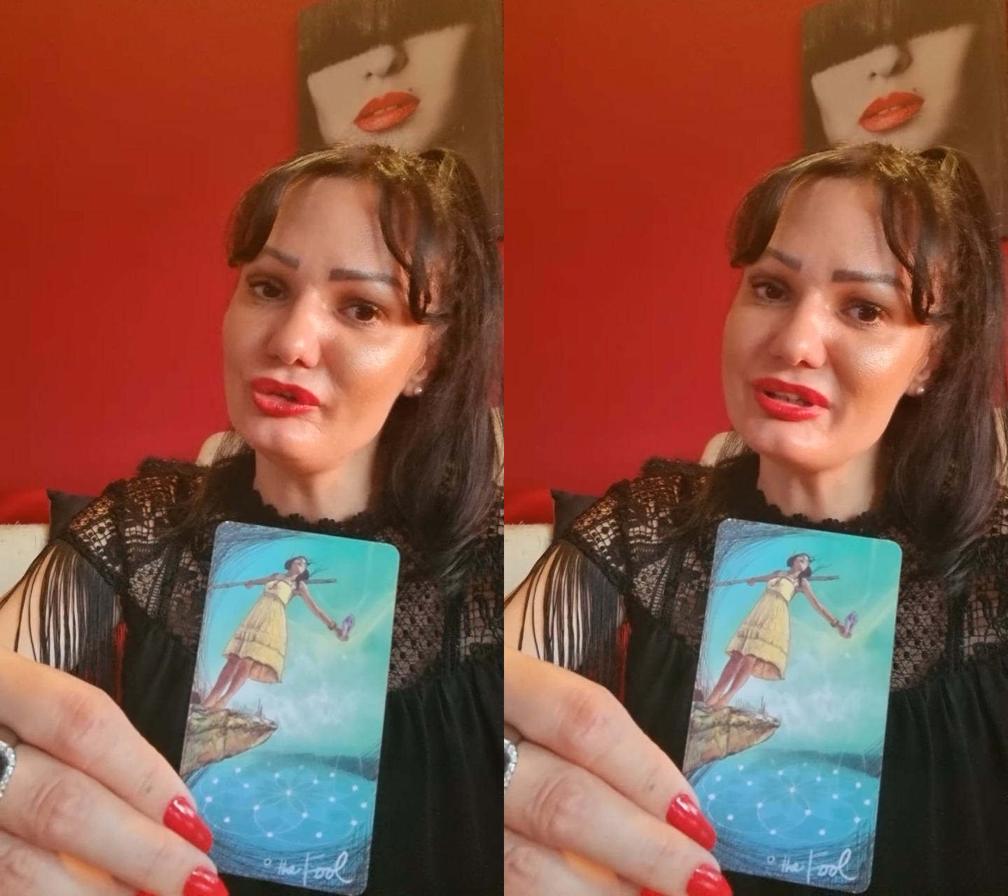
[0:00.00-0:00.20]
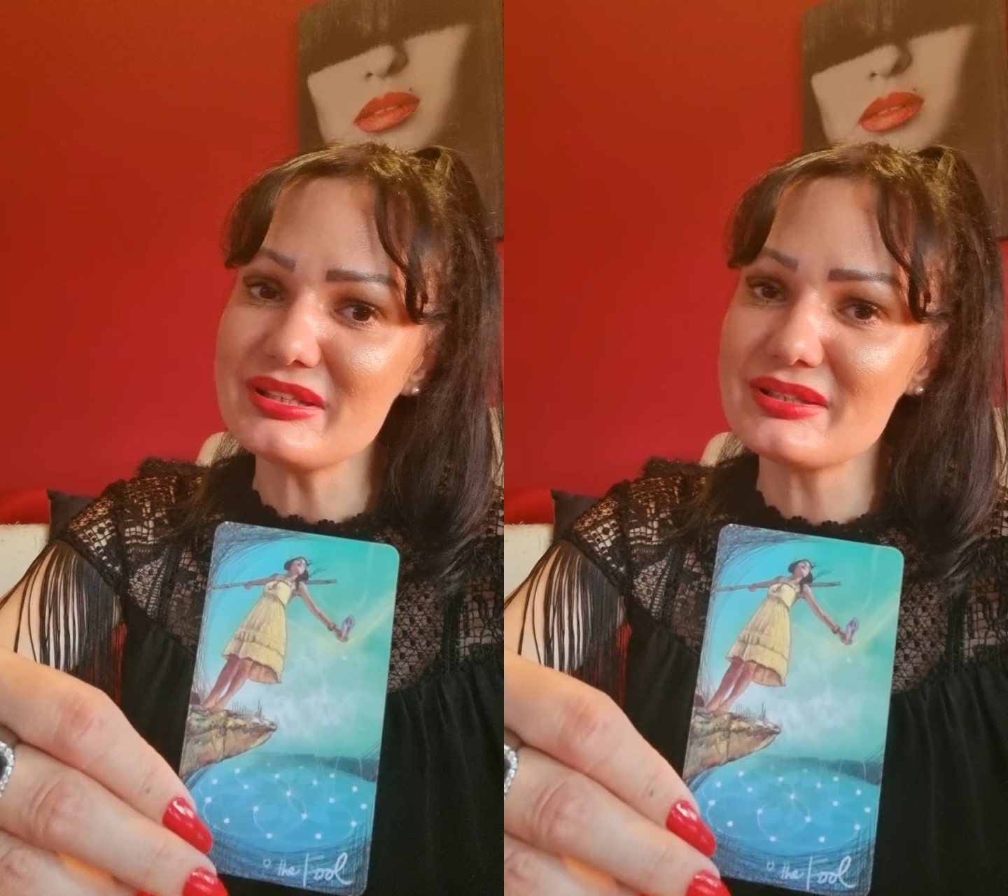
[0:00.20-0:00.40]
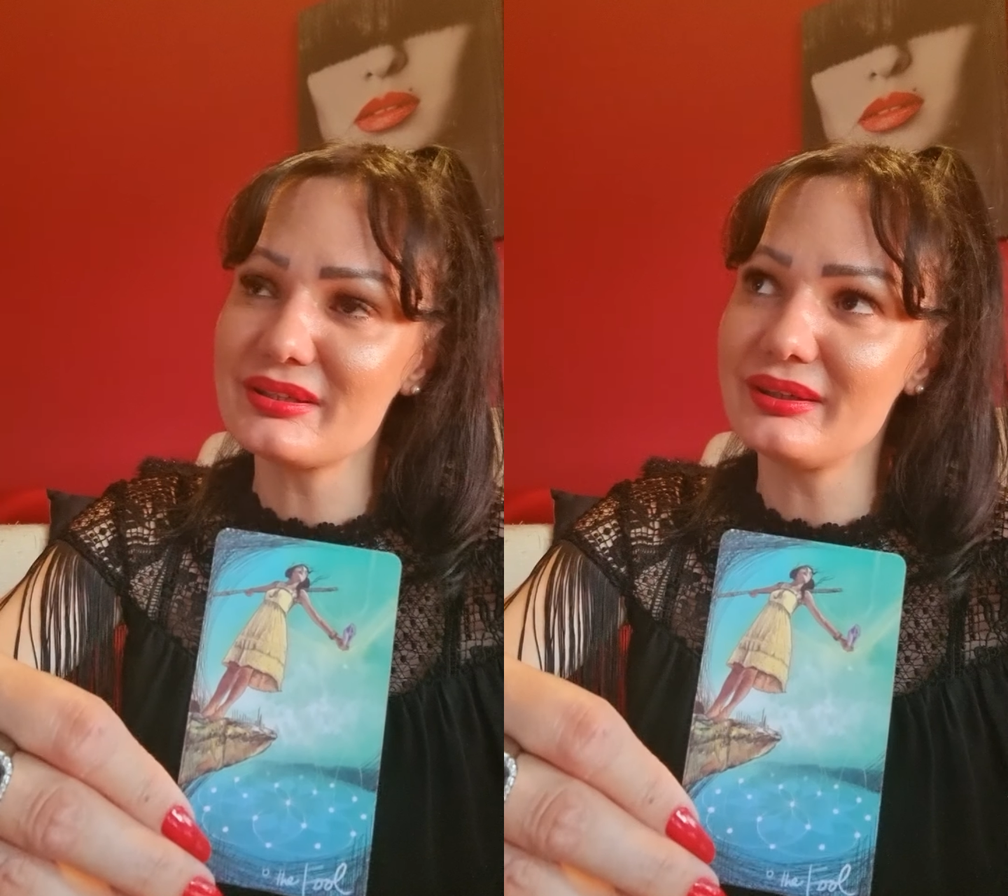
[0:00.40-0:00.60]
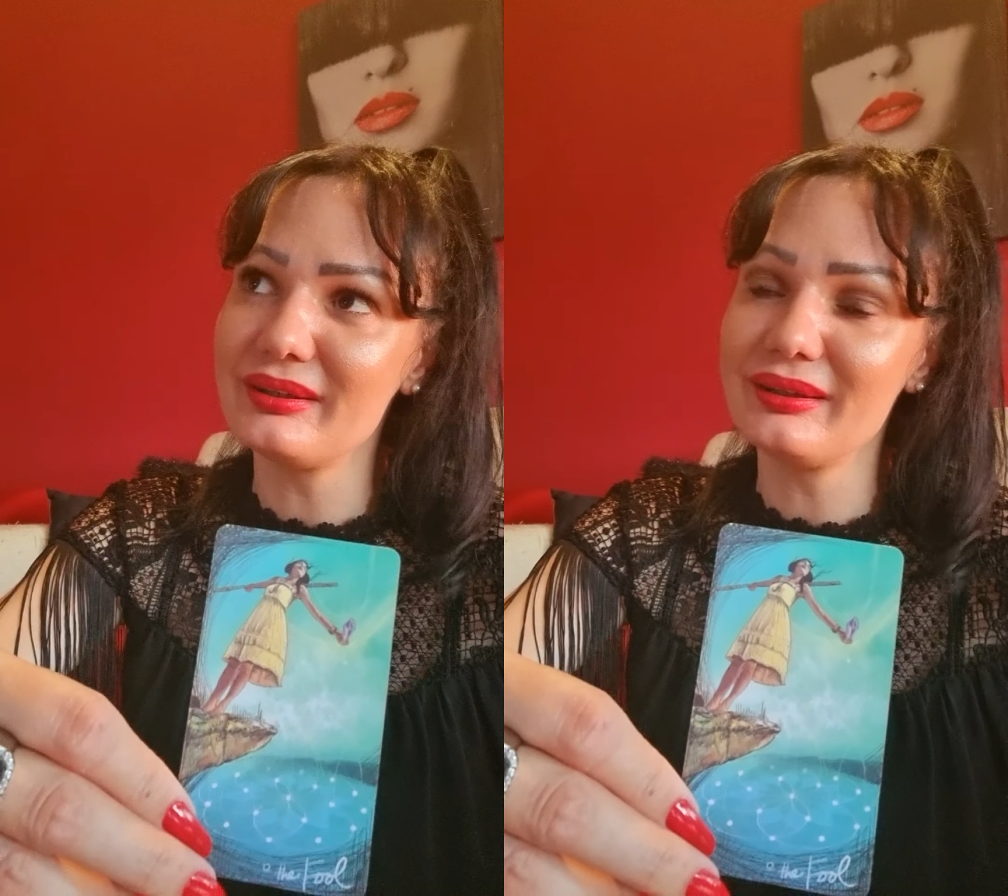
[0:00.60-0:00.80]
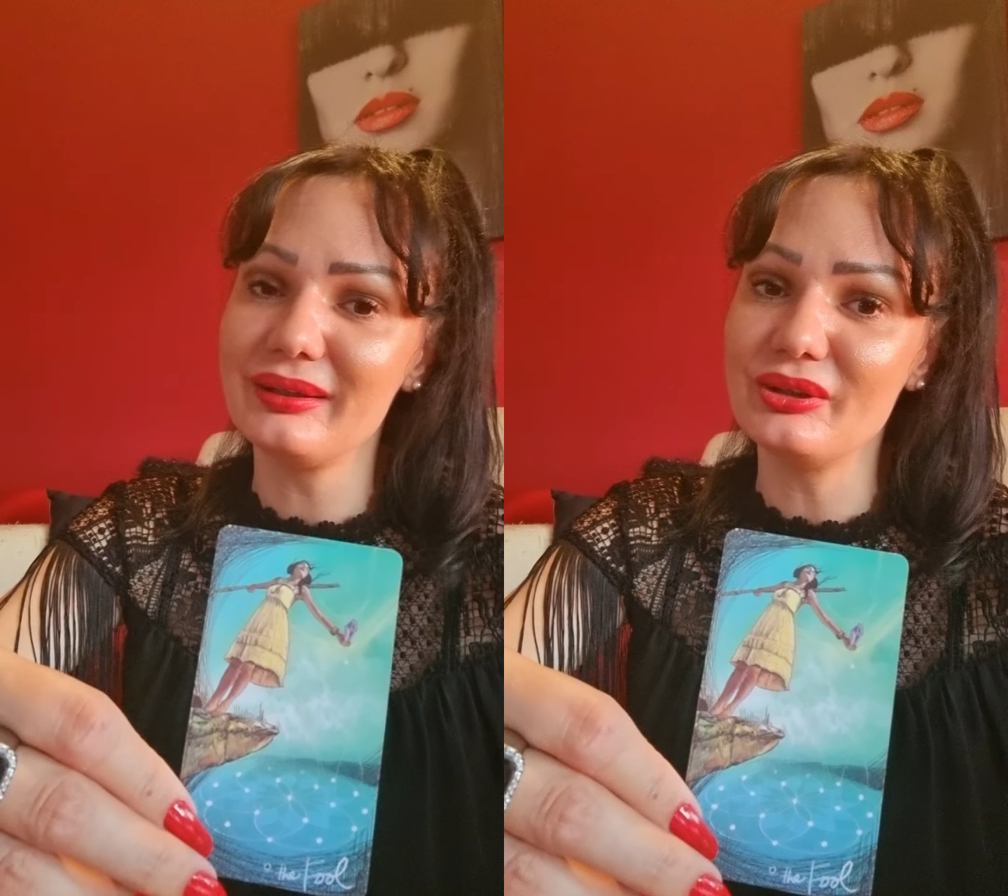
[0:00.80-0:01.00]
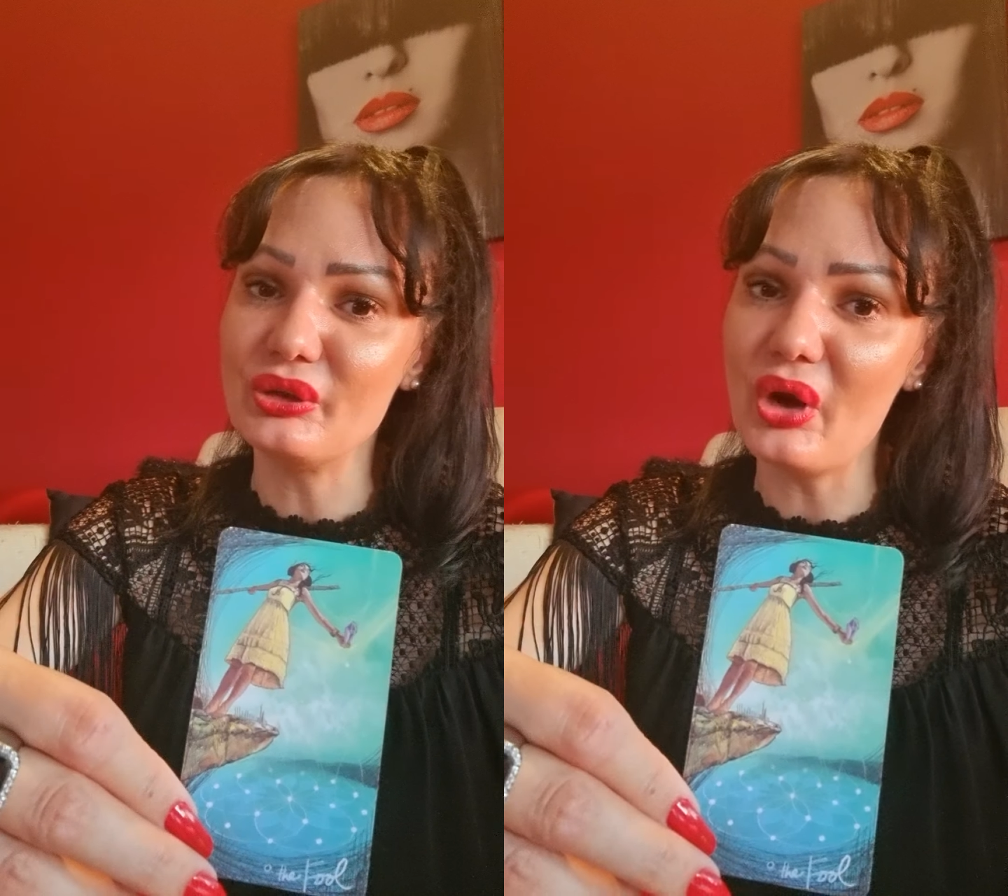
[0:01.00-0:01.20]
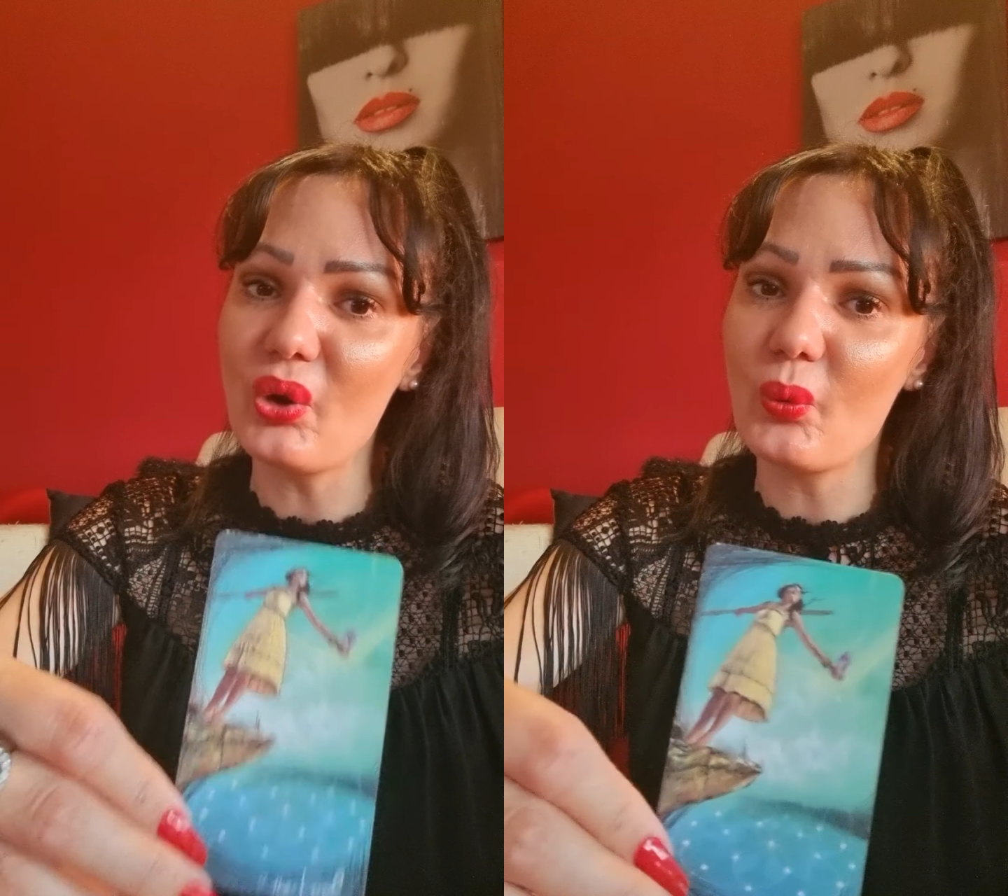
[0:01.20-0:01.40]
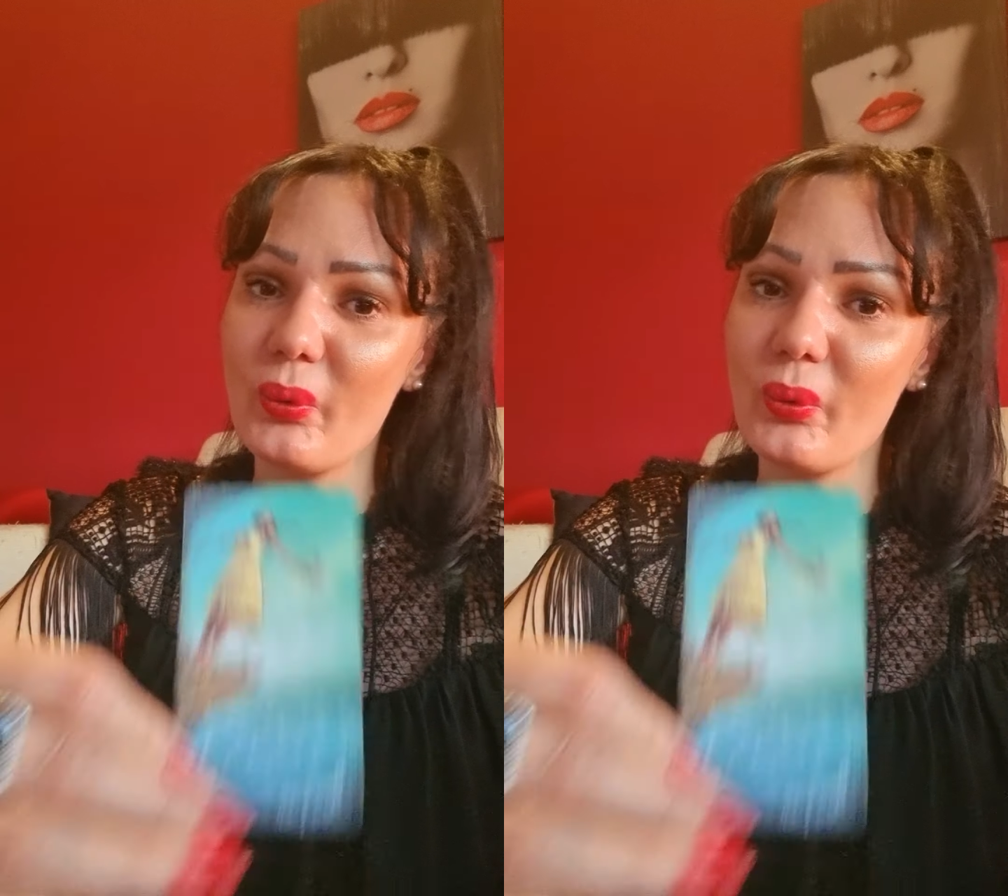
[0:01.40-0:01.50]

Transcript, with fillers: just know